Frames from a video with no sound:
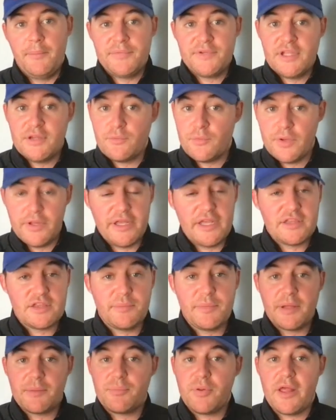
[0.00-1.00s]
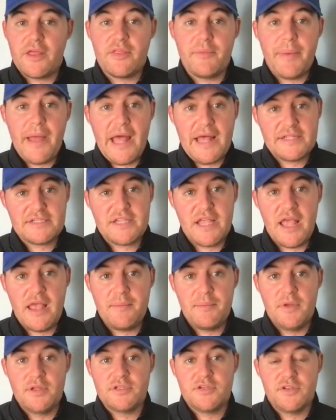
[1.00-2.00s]
Didn't really hit the big play in the pass
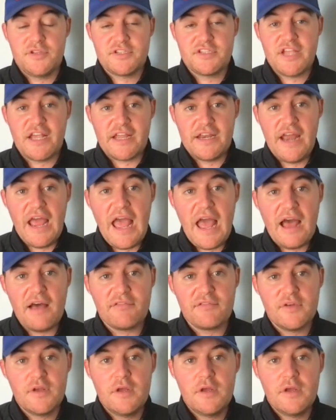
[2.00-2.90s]
game until the second half.